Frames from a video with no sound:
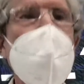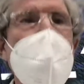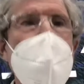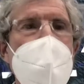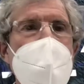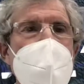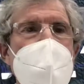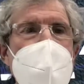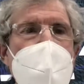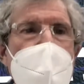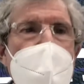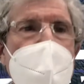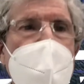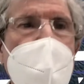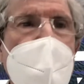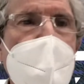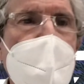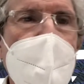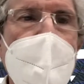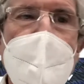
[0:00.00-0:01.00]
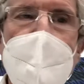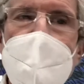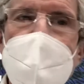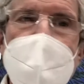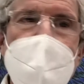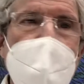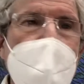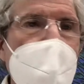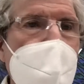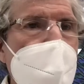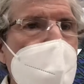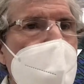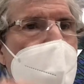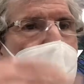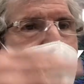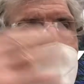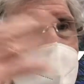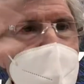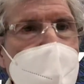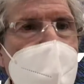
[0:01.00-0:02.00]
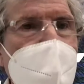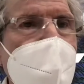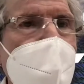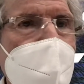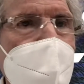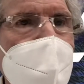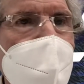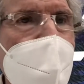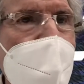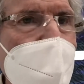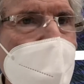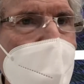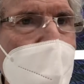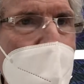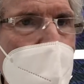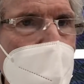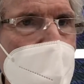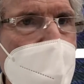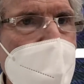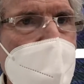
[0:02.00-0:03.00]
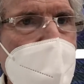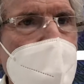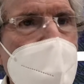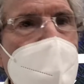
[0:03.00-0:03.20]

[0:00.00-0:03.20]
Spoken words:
himself. So he went back and said the exact opposite.